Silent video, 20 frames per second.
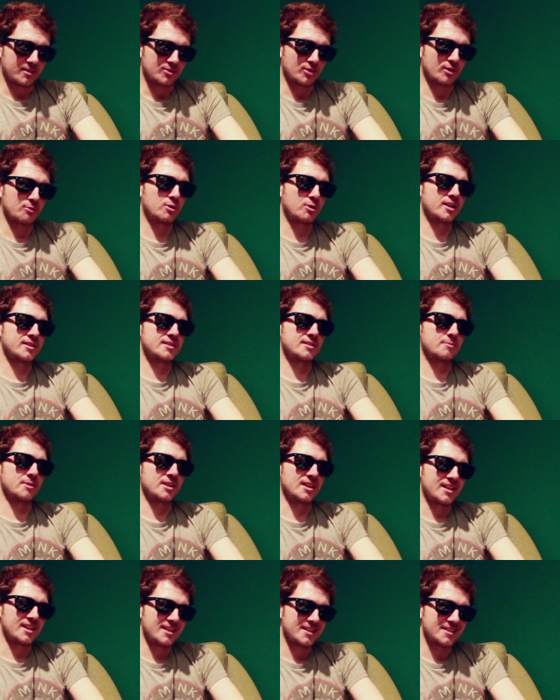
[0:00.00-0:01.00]
So I wanted
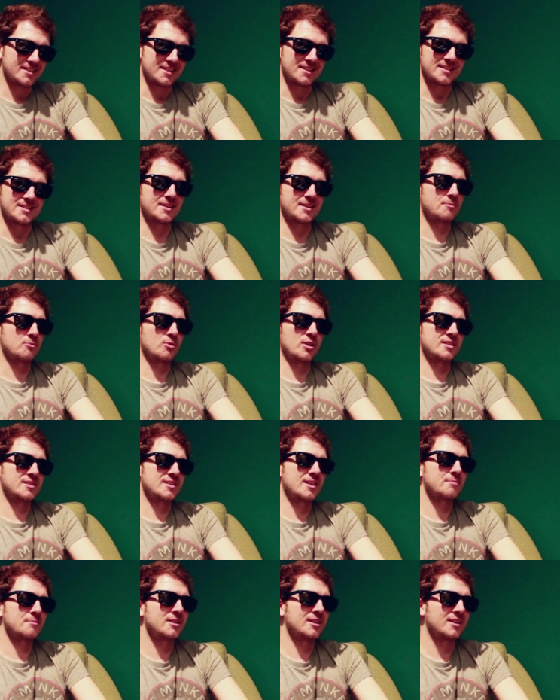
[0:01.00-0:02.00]
something easy,
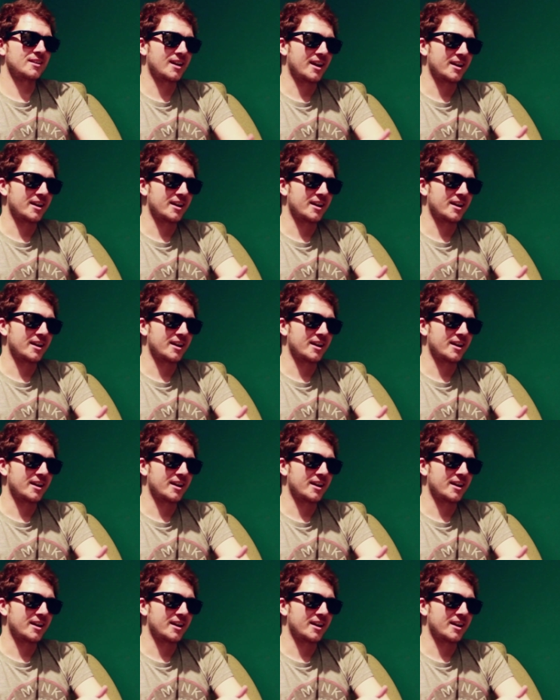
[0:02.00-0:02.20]
something